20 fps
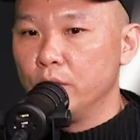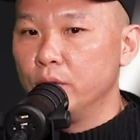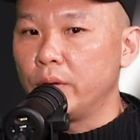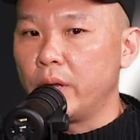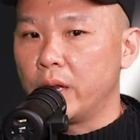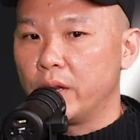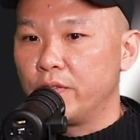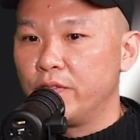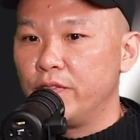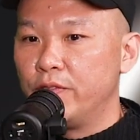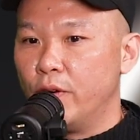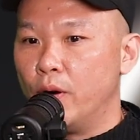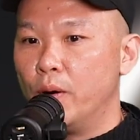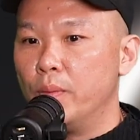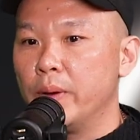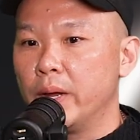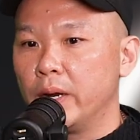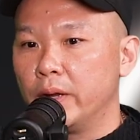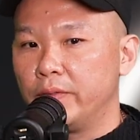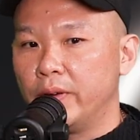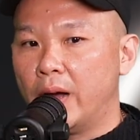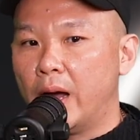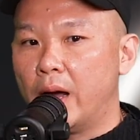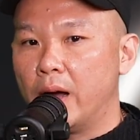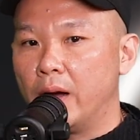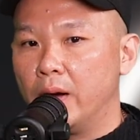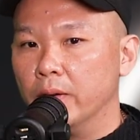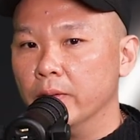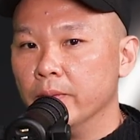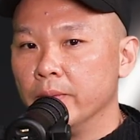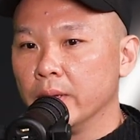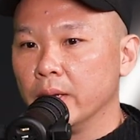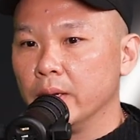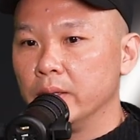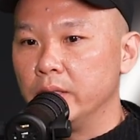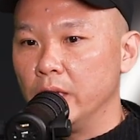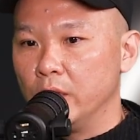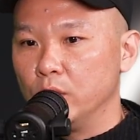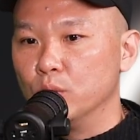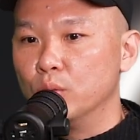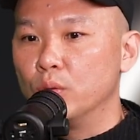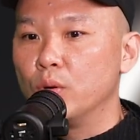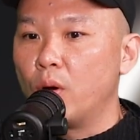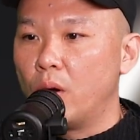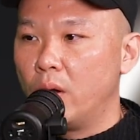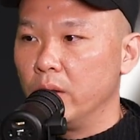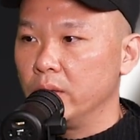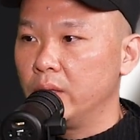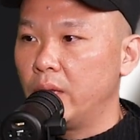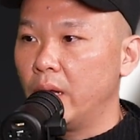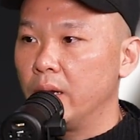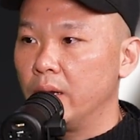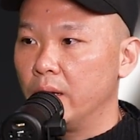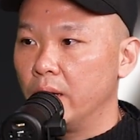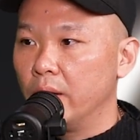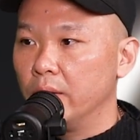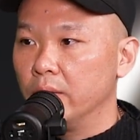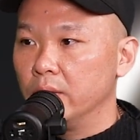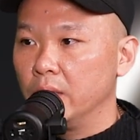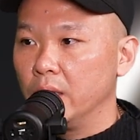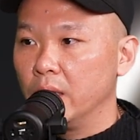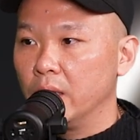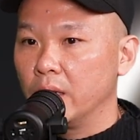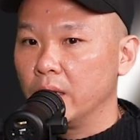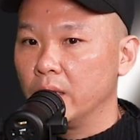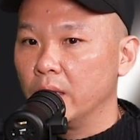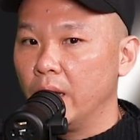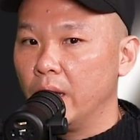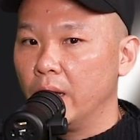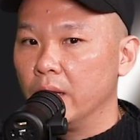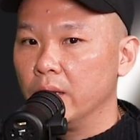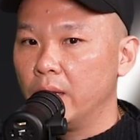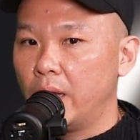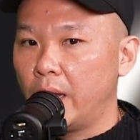Look at the format of how they do content and everything like that.